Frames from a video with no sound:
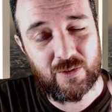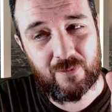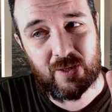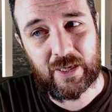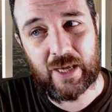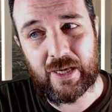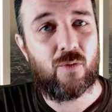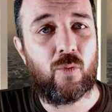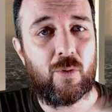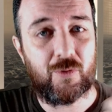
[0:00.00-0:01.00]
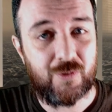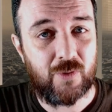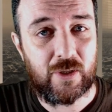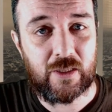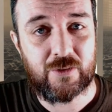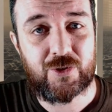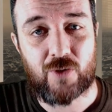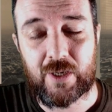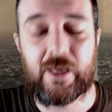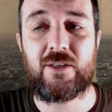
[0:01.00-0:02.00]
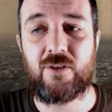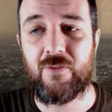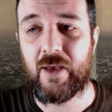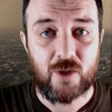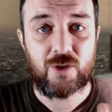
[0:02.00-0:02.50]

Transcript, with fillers: So if I get it, we will do a little screencast on that.